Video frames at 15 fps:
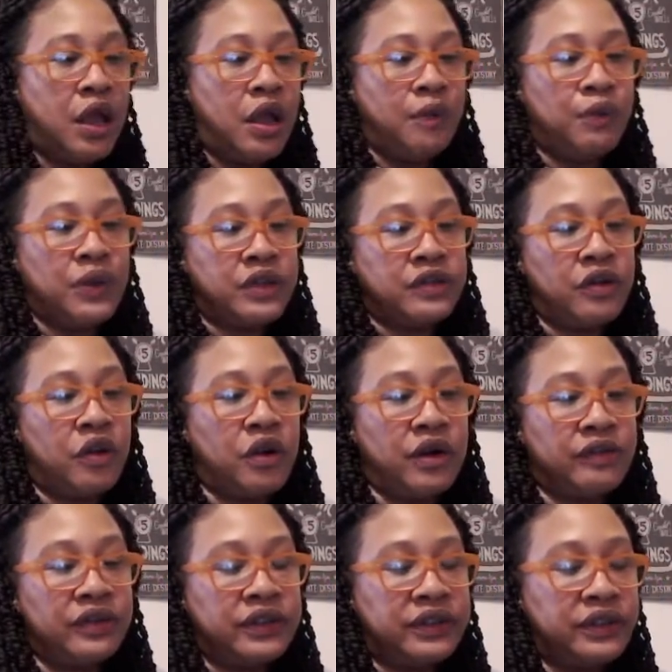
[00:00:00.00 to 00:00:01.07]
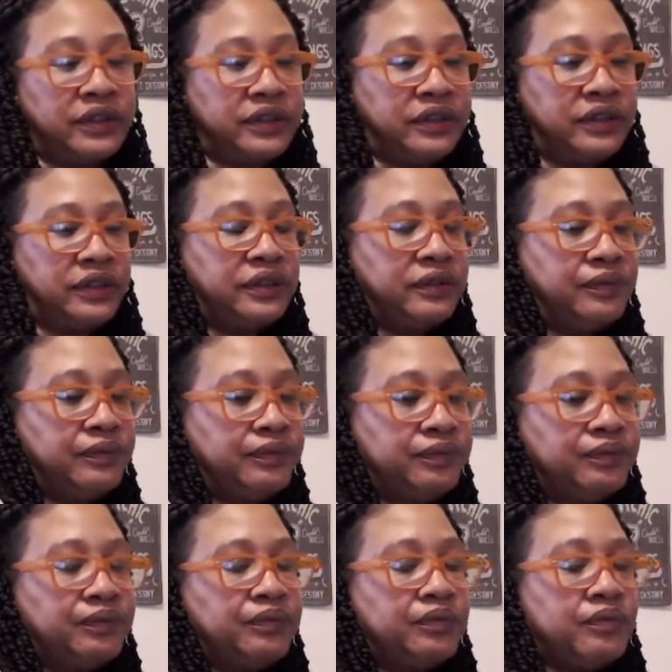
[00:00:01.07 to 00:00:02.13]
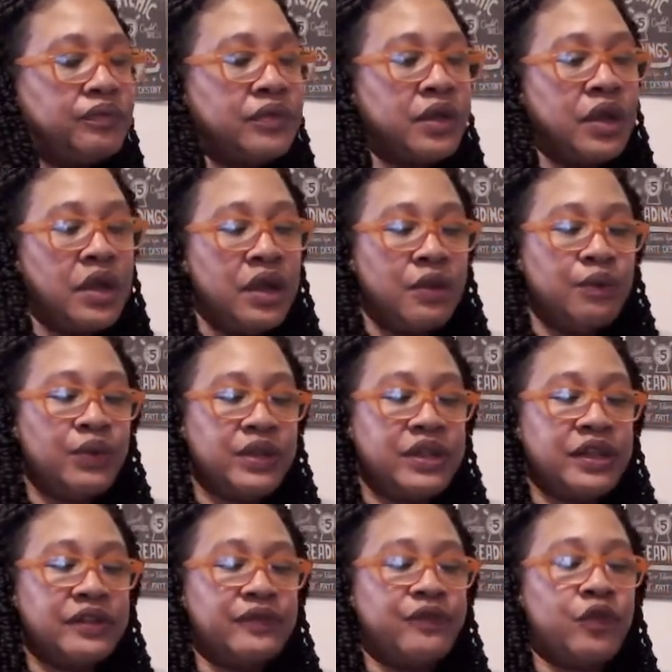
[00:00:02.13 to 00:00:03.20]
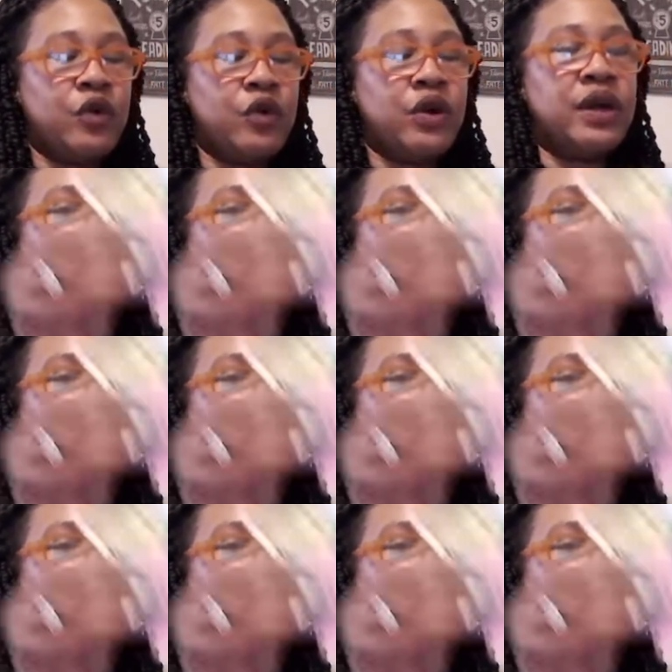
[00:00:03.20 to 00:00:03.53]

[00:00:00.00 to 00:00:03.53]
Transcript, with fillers: With Taurus, with this 4 of